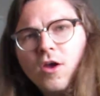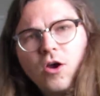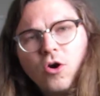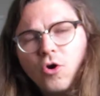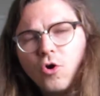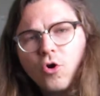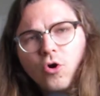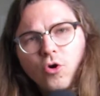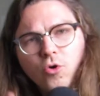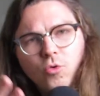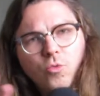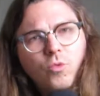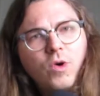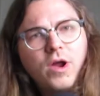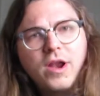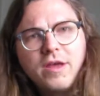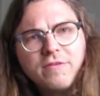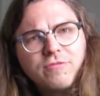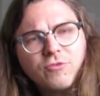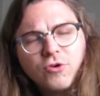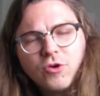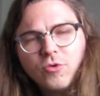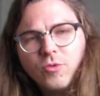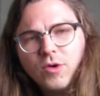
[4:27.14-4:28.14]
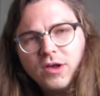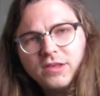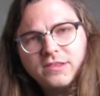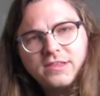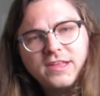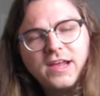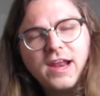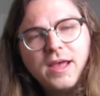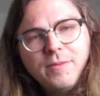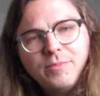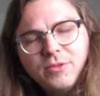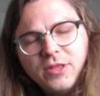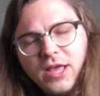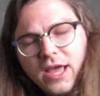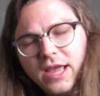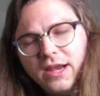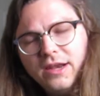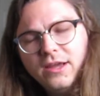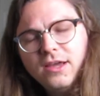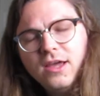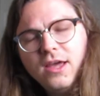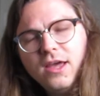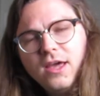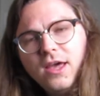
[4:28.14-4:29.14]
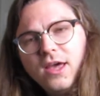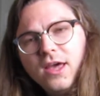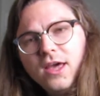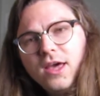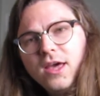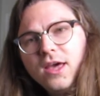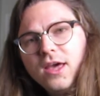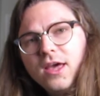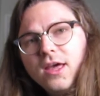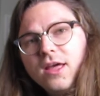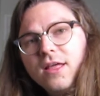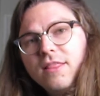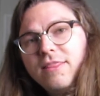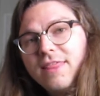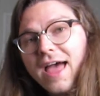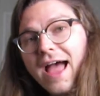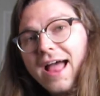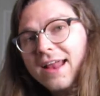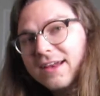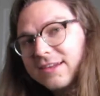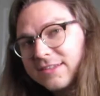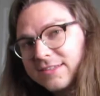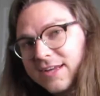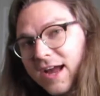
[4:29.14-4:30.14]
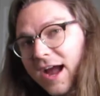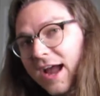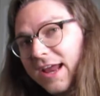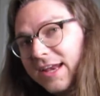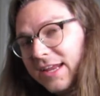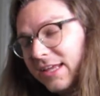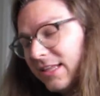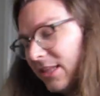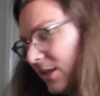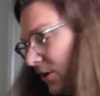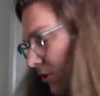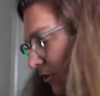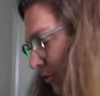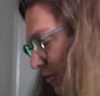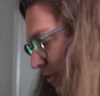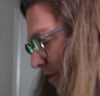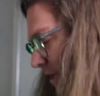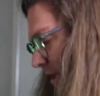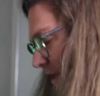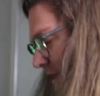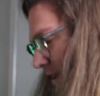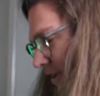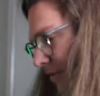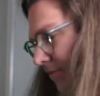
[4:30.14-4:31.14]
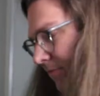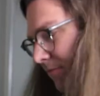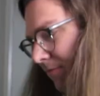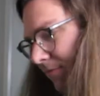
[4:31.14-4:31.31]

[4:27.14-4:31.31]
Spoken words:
Or whatever it was that I played. That tiny little thing